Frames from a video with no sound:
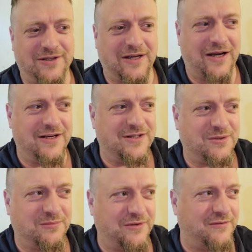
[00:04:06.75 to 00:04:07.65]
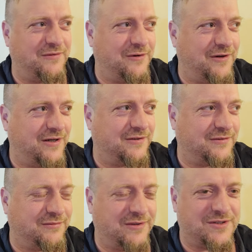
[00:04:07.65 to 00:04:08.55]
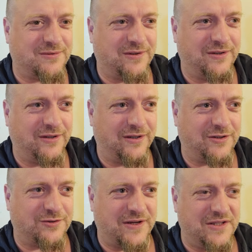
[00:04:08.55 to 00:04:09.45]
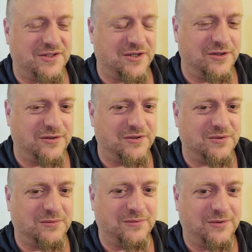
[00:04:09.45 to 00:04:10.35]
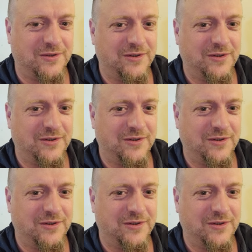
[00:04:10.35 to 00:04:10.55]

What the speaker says: guys that we'd go out to a restaurant, and like translators would,